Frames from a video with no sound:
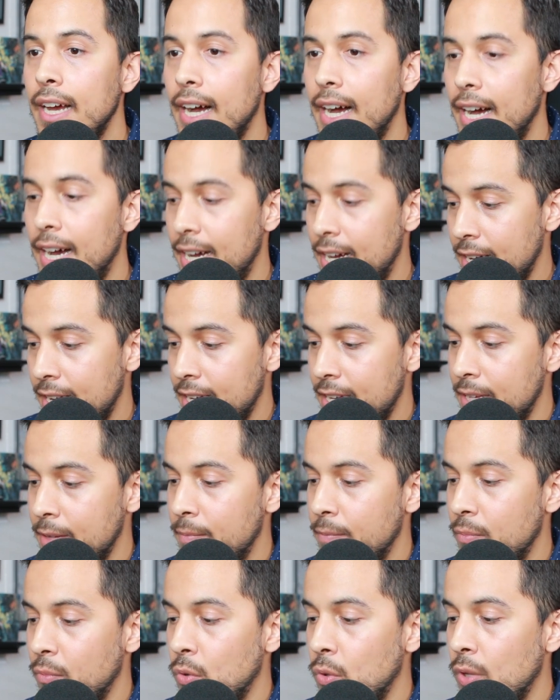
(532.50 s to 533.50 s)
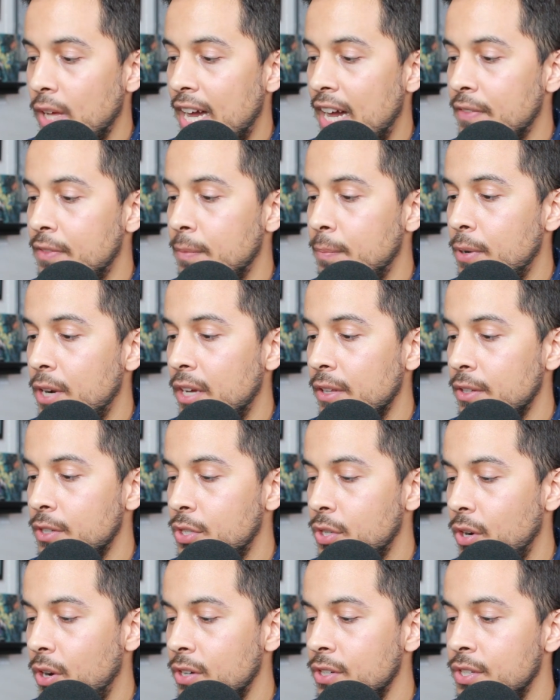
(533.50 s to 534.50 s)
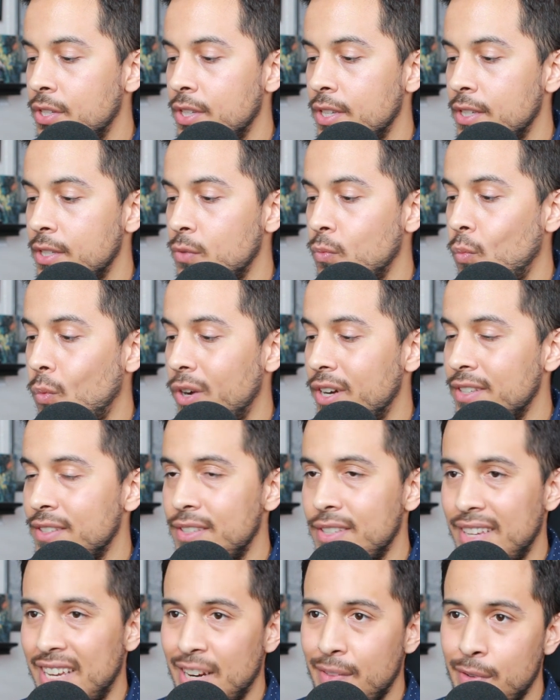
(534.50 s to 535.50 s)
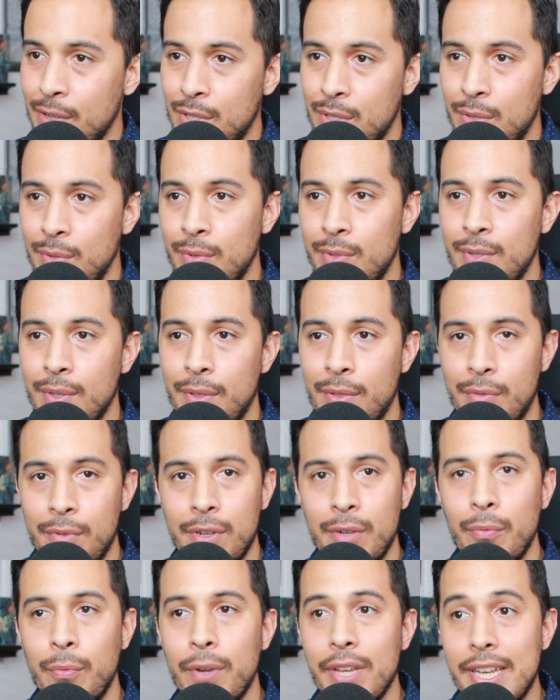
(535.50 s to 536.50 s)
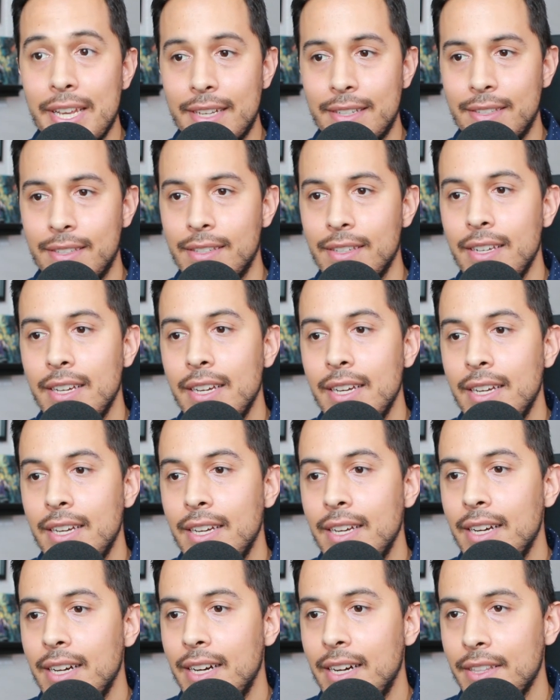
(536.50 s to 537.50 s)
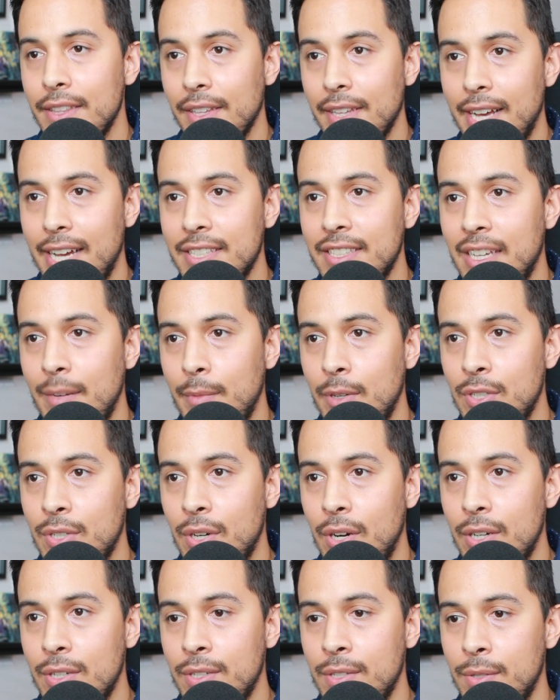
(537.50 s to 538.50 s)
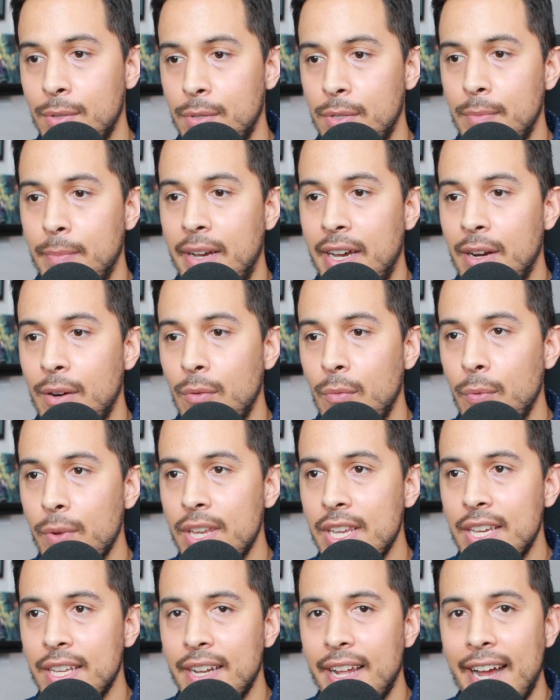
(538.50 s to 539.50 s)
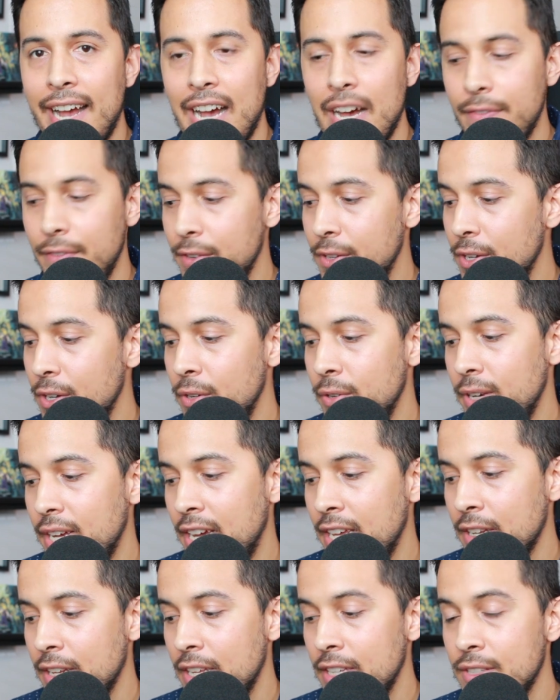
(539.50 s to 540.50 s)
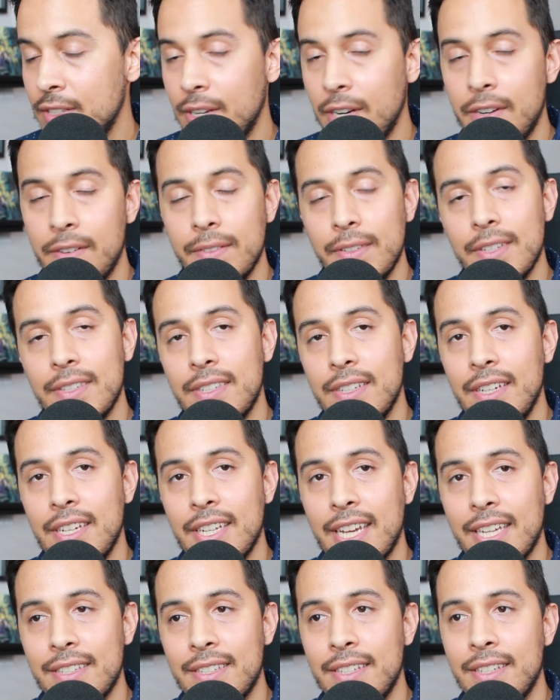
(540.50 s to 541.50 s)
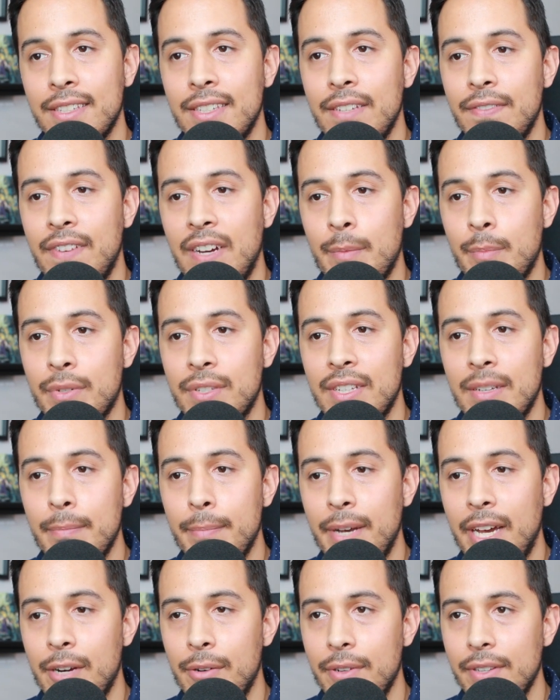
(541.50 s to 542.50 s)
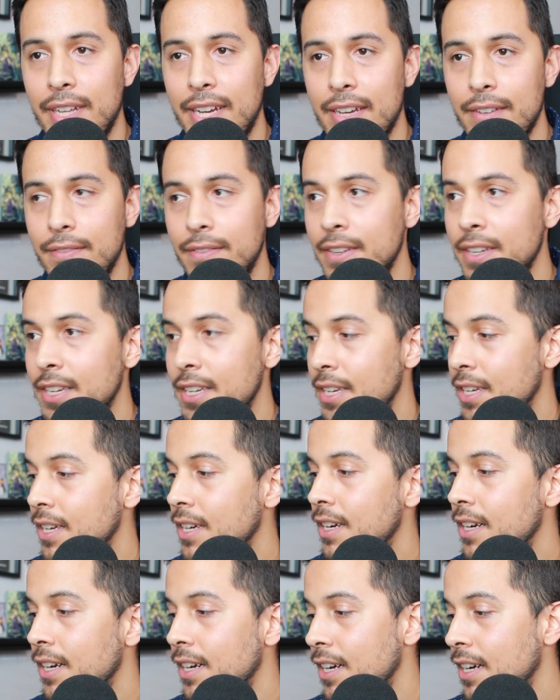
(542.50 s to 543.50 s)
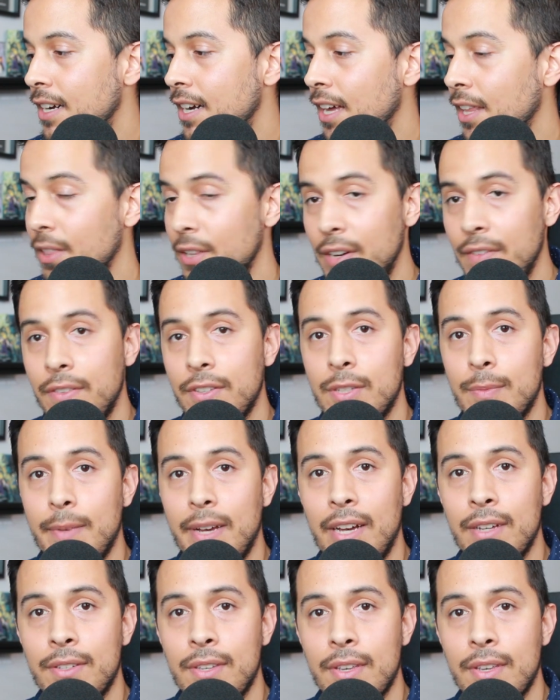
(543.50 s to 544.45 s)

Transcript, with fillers: I will have to probably charge this once every two to three weeks. Uh, the last time I charged this was about a week and a half ago, and it's currently sitting at 65% battery life. Uh, I love this mouse.